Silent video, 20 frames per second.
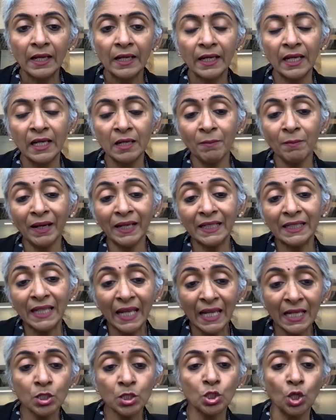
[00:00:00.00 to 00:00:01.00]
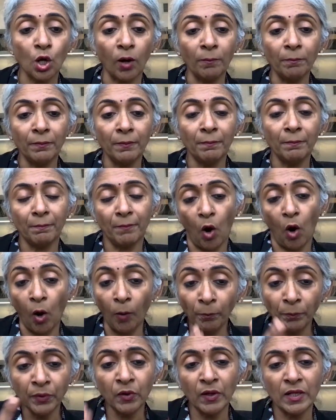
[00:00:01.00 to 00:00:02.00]
In my day job,
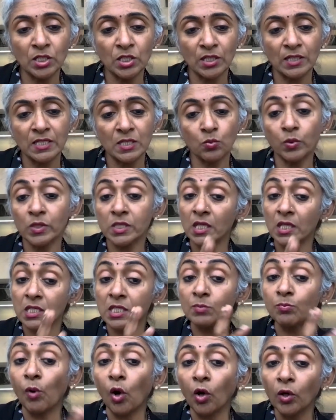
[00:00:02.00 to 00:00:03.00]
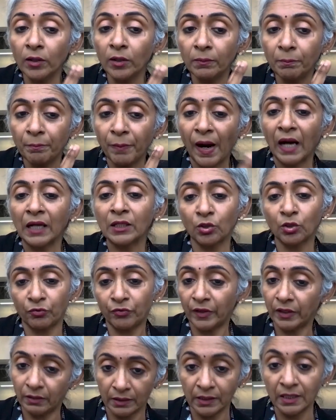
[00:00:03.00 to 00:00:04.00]
operations was a small part of
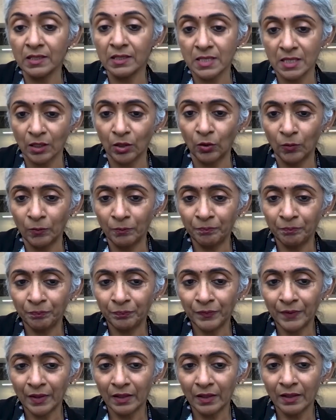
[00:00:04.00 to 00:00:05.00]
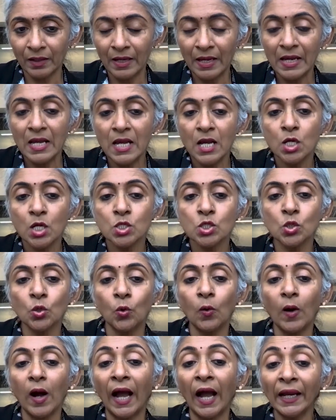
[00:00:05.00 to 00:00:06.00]
it years ago.
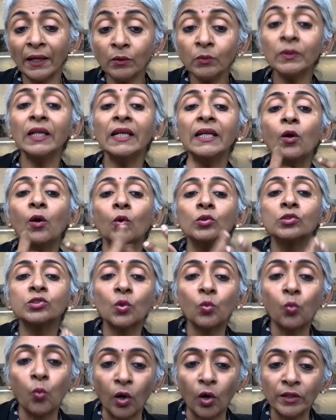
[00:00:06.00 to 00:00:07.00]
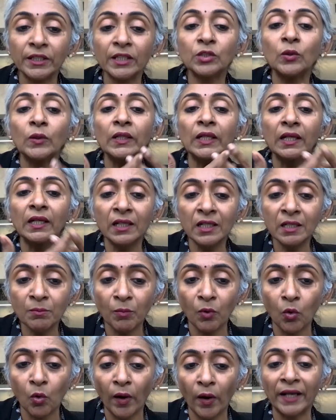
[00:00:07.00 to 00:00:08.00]
So I really also wanted to learn
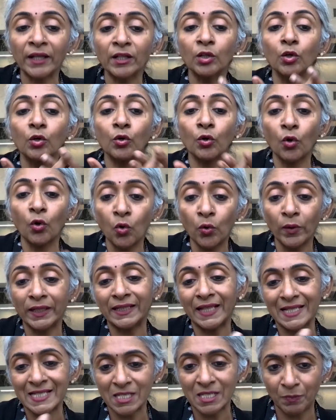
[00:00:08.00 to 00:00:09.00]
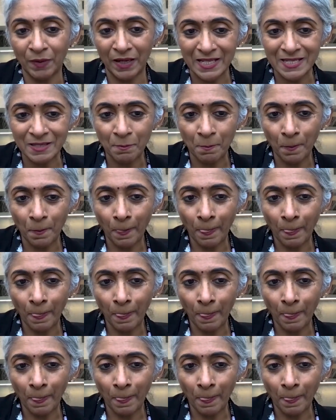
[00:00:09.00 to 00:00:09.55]
more and grow in that space.